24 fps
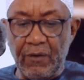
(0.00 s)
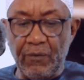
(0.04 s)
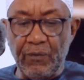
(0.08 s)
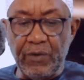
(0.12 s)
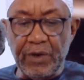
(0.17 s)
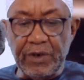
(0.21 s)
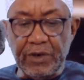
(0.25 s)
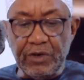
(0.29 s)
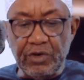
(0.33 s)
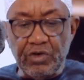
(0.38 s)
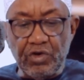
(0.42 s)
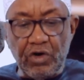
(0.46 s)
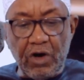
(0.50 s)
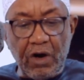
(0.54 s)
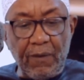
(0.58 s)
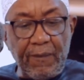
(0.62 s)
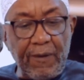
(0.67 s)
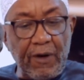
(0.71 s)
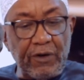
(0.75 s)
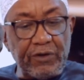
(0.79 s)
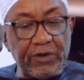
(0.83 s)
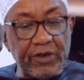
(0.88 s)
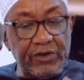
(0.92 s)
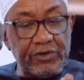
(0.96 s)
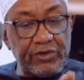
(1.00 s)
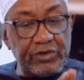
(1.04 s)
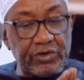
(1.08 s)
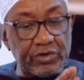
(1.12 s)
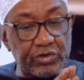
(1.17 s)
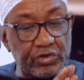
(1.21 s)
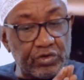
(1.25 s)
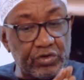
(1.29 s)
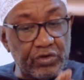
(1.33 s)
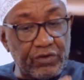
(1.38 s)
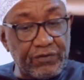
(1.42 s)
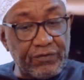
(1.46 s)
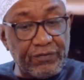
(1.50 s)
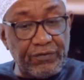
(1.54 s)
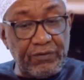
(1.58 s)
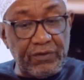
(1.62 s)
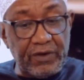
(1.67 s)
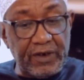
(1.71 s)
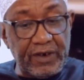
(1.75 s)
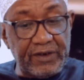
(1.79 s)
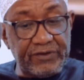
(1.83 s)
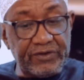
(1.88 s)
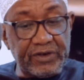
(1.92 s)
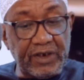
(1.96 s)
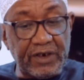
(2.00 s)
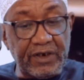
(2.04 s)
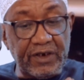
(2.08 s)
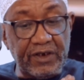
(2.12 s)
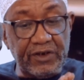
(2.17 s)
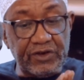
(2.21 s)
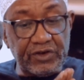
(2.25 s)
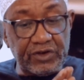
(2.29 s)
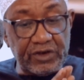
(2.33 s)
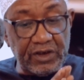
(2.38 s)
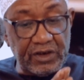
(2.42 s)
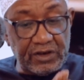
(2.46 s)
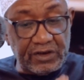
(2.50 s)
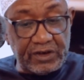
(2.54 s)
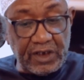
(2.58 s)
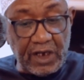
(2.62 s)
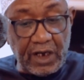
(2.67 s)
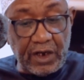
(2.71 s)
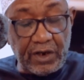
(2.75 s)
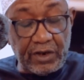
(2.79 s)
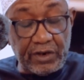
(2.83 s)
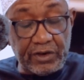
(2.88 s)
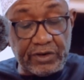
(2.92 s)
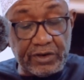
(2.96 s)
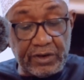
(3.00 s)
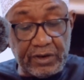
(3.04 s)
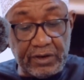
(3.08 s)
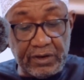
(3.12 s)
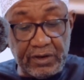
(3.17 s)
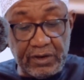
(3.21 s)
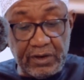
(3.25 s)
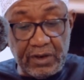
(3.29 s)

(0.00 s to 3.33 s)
We knew about his truthfulness and his integrity.